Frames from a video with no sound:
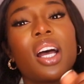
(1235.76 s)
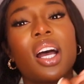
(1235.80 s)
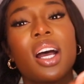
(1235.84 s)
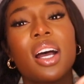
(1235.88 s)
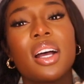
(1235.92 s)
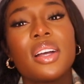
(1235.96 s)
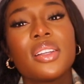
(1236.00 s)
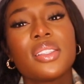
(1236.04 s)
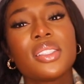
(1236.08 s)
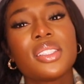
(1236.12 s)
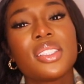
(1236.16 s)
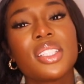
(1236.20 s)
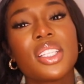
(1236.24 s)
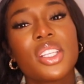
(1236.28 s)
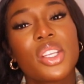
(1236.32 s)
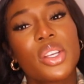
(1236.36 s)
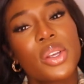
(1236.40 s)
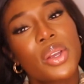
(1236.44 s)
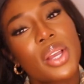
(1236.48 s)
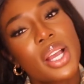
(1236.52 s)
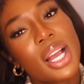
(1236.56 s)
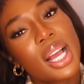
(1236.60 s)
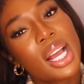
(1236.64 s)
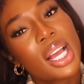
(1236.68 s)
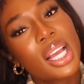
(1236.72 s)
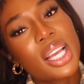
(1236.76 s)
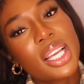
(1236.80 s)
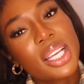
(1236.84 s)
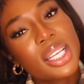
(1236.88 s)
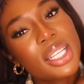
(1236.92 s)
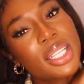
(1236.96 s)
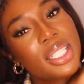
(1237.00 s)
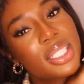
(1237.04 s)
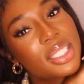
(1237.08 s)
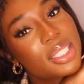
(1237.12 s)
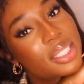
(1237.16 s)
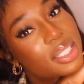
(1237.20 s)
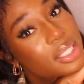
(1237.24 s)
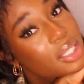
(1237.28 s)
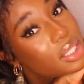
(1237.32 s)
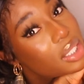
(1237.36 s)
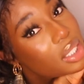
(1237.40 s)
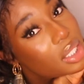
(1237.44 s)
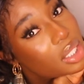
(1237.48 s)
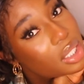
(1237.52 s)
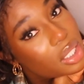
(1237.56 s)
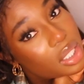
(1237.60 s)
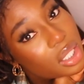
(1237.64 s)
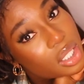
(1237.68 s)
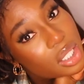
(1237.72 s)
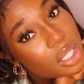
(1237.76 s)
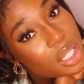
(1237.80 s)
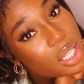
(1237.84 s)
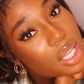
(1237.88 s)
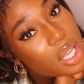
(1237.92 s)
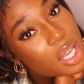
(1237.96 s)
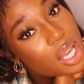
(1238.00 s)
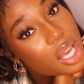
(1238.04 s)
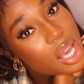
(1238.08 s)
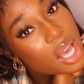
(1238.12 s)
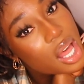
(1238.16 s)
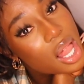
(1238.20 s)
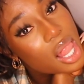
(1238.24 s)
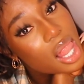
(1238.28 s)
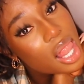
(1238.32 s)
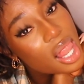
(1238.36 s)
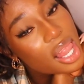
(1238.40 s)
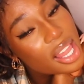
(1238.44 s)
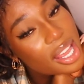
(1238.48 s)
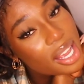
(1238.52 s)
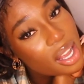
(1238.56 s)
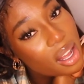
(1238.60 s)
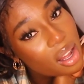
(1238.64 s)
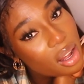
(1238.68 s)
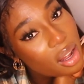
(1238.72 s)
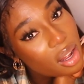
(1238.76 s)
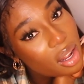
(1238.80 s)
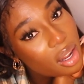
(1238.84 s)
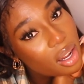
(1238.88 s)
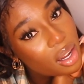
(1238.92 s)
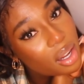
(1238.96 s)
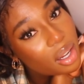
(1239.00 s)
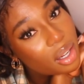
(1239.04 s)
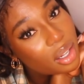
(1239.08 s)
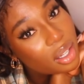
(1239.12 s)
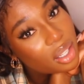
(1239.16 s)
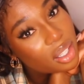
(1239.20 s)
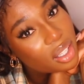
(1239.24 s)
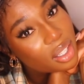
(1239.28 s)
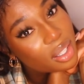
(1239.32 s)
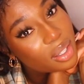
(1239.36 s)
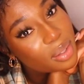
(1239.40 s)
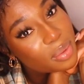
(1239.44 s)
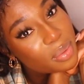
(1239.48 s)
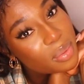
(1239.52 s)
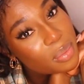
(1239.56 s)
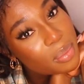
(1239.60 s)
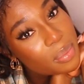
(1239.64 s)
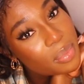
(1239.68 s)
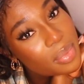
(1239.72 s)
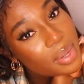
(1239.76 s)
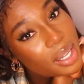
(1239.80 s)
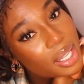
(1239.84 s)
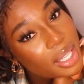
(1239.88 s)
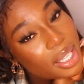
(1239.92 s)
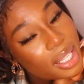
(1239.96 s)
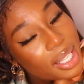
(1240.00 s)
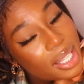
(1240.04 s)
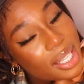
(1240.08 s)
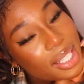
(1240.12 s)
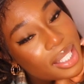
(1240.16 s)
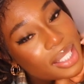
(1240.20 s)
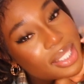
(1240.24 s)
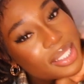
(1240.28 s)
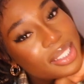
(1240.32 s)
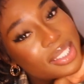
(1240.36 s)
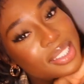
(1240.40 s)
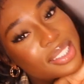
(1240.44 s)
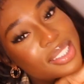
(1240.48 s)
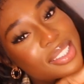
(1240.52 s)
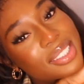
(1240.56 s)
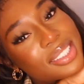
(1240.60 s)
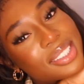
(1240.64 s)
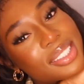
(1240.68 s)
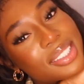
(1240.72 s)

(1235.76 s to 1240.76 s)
I'll see you guys later. Hey guys.